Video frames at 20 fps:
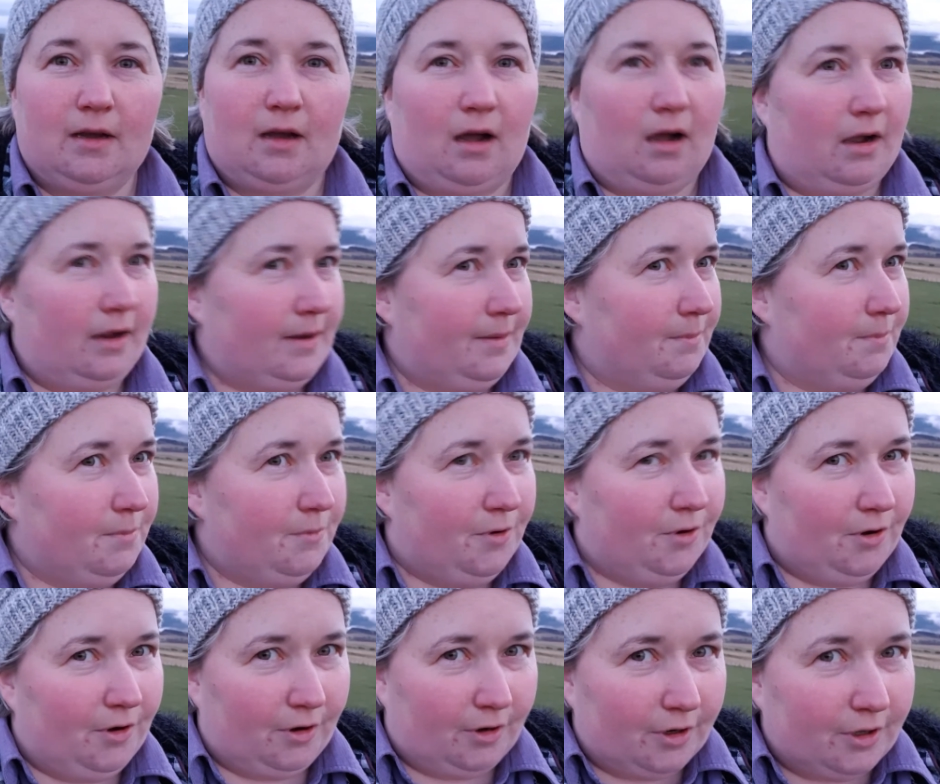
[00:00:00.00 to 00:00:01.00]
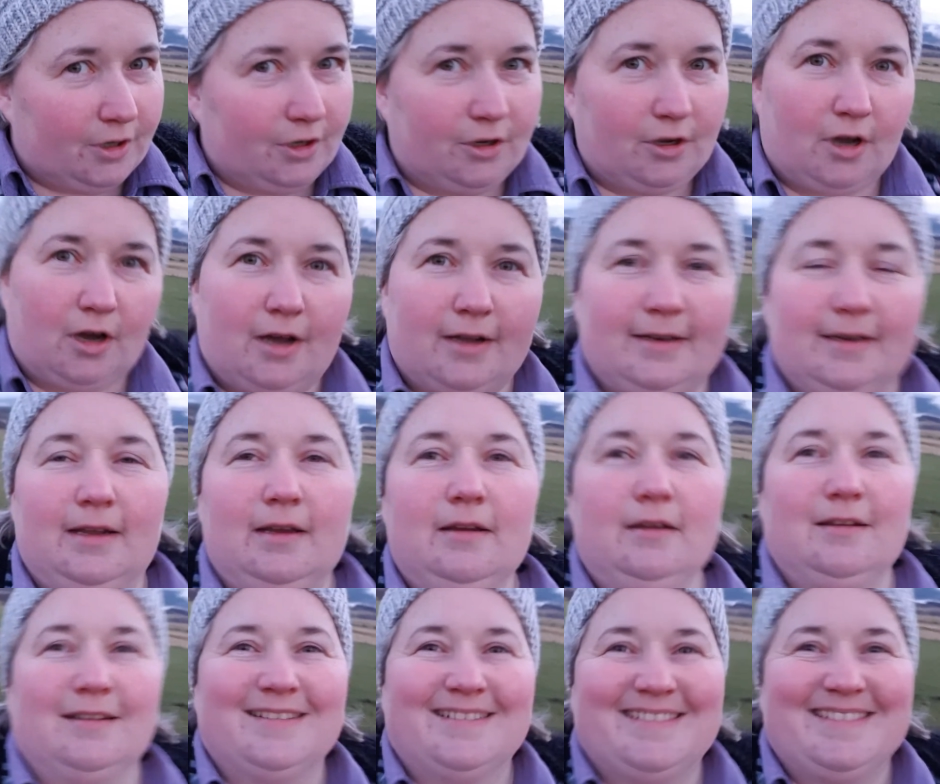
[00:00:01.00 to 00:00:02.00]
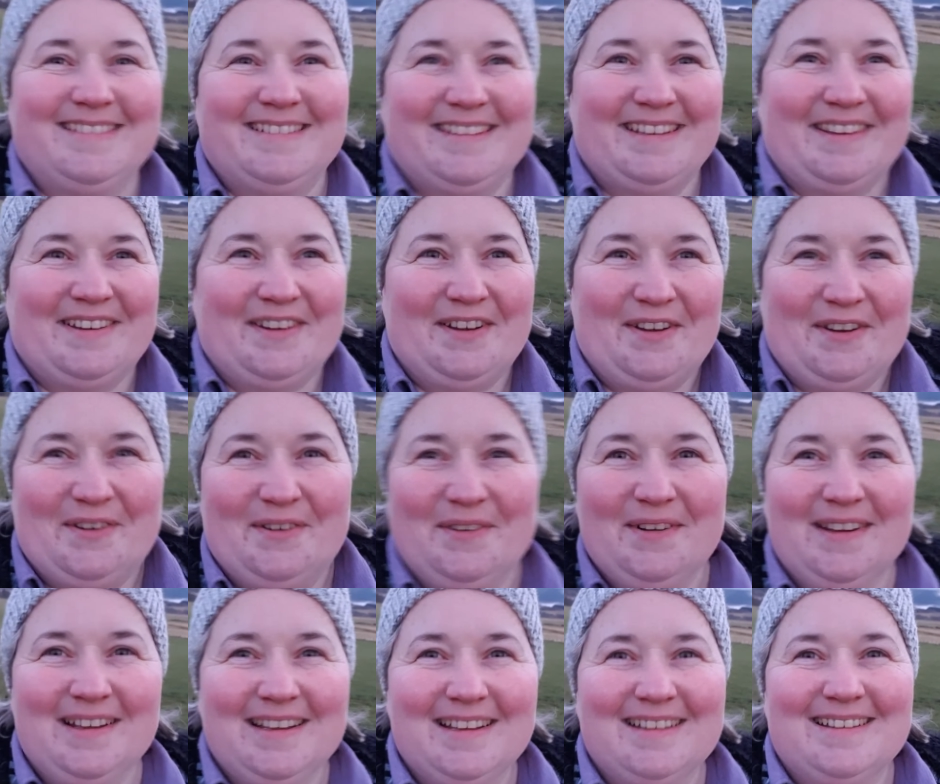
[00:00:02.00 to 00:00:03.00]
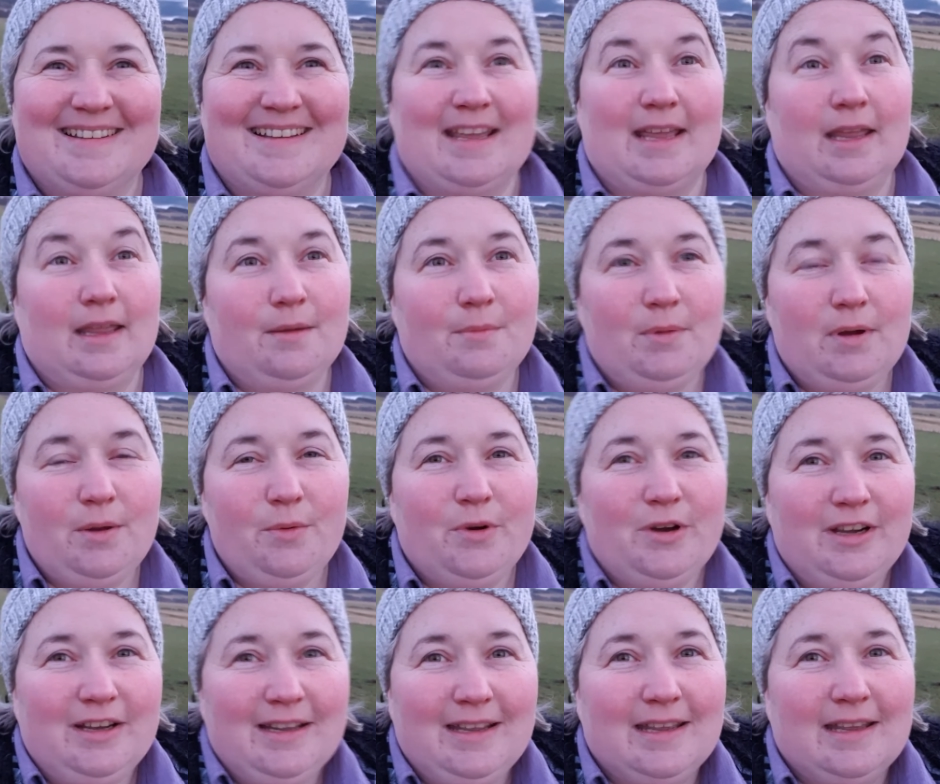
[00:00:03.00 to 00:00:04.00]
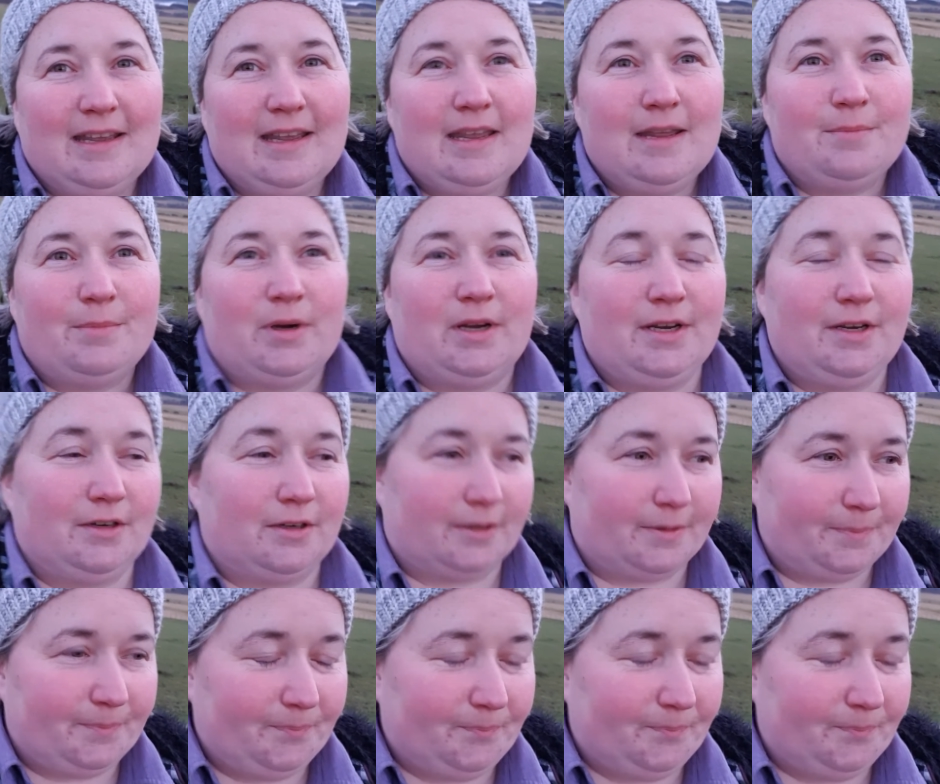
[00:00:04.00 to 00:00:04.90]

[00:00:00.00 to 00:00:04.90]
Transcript: I'm not a good gardener, so it might work, it might not.